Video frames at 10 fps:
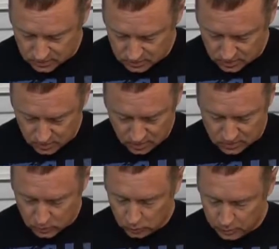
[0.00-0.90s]

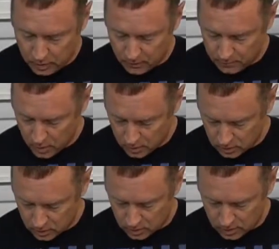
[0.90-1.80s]
It's an old pair of
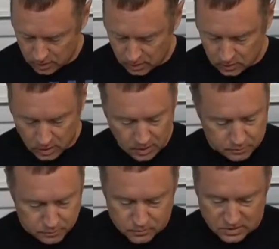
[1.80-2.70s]
marker
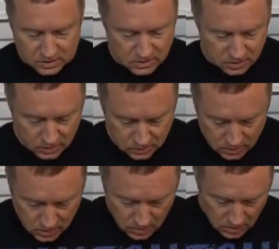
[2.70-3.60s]
comp 16s,
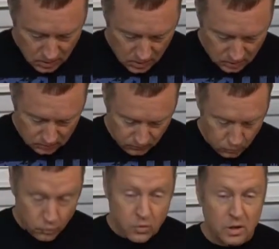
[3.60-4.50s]
and it's a
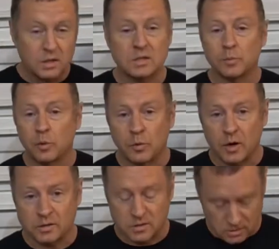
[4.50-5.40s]
really simple
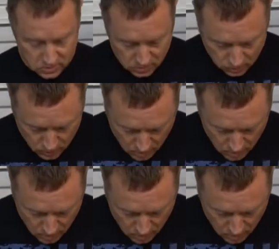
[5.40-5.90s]
process. So